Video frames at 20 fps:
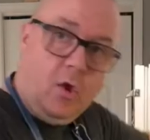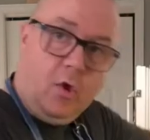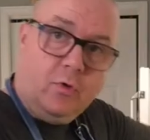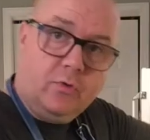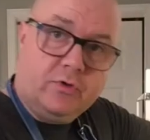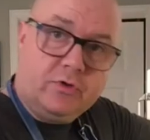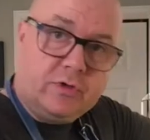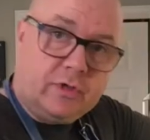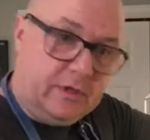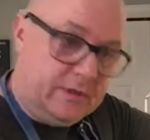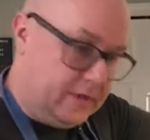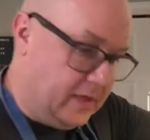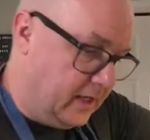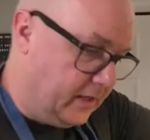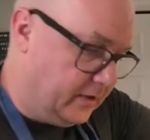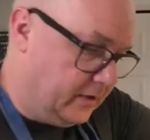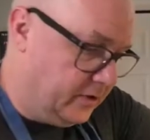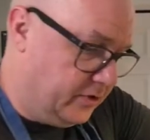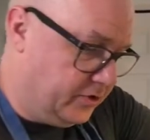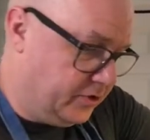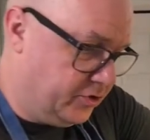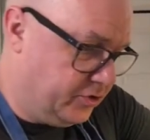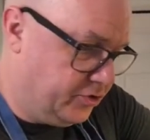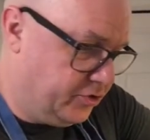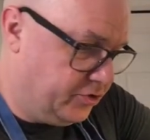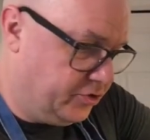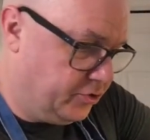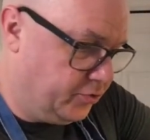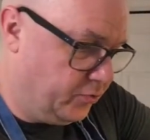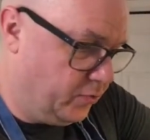Just going to take this
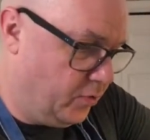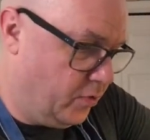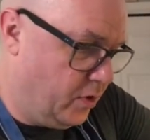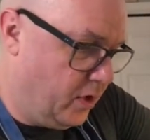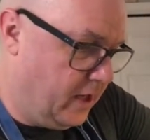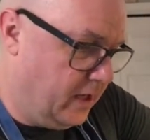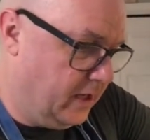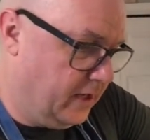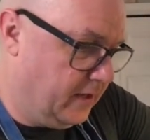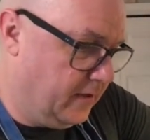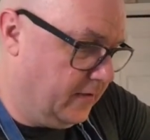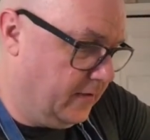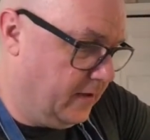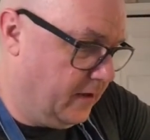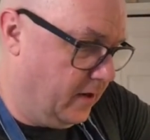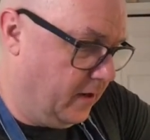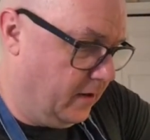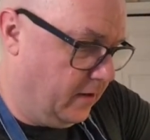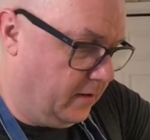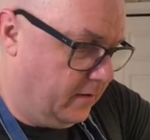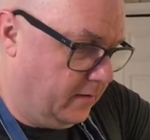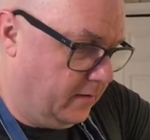straight in there.